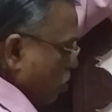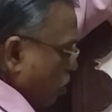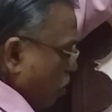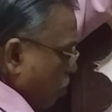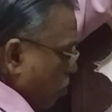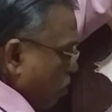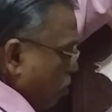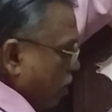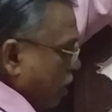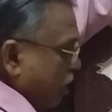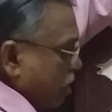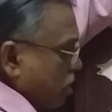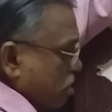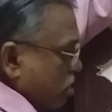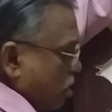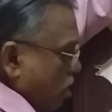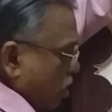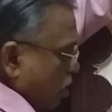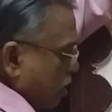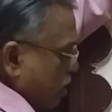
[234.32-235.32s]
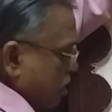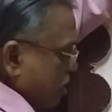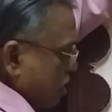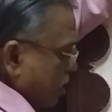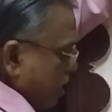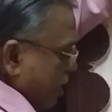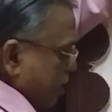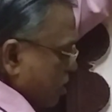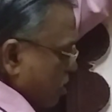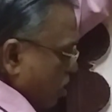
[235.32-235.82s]
now. Minus r less
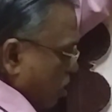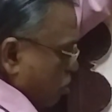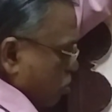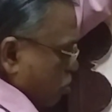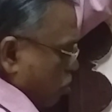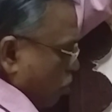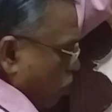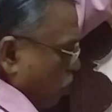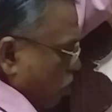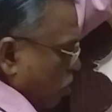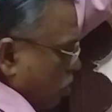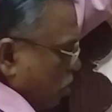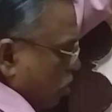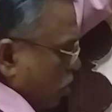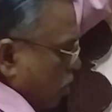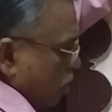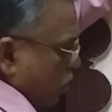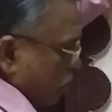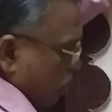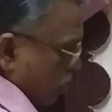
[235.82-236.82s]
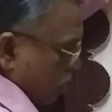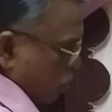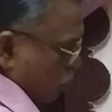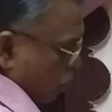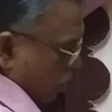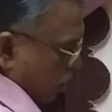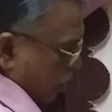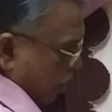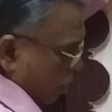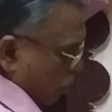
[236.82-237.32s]
than x also. That's
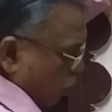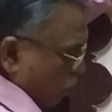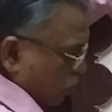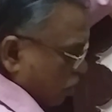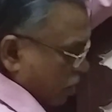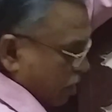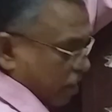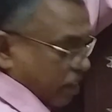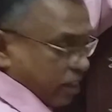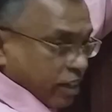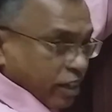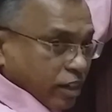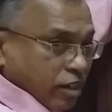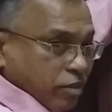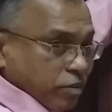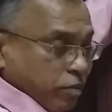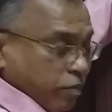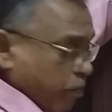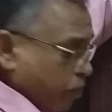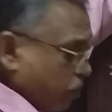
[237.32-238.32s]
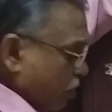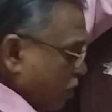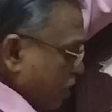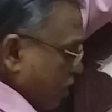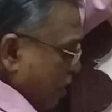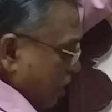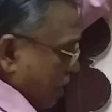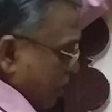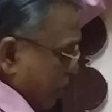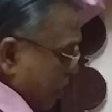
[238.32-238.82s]
what I wrote it here.
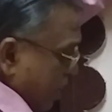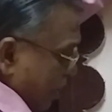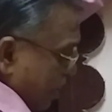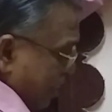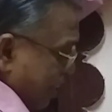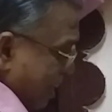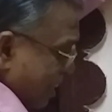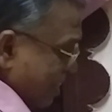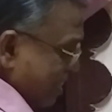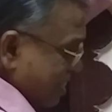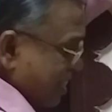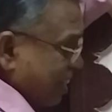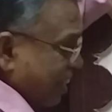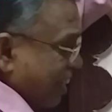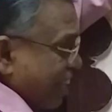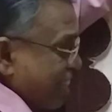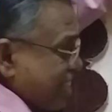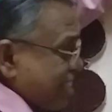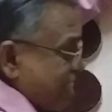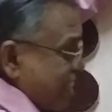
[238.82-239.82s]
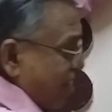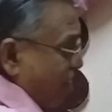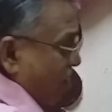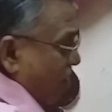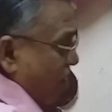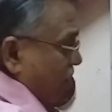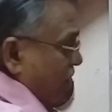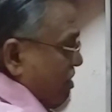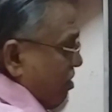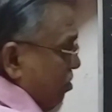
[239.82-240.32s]
Then x less than r.